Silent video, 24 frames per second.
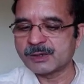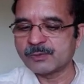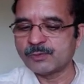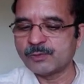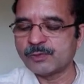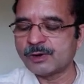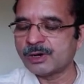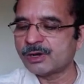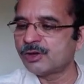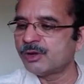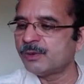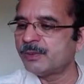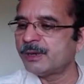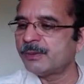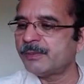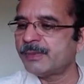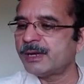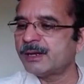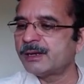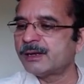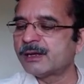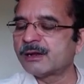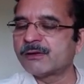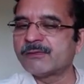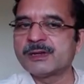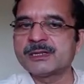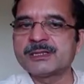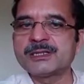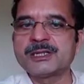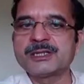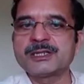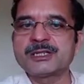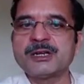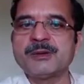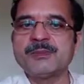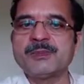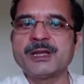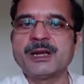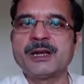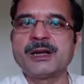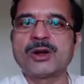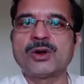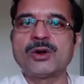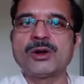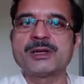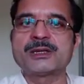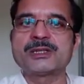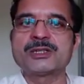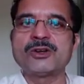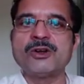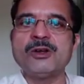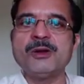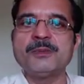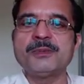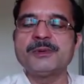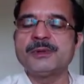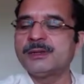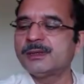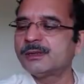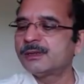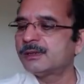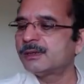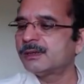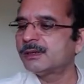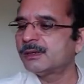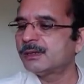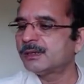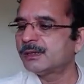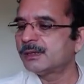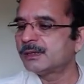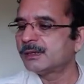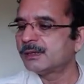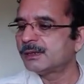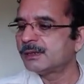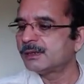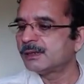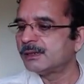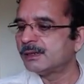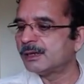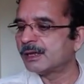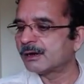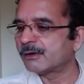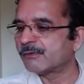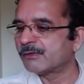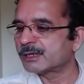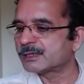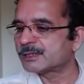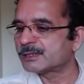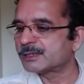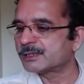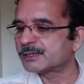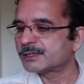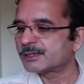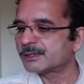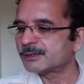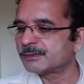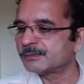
What do you mean by nervous system? The introduction of nervous system.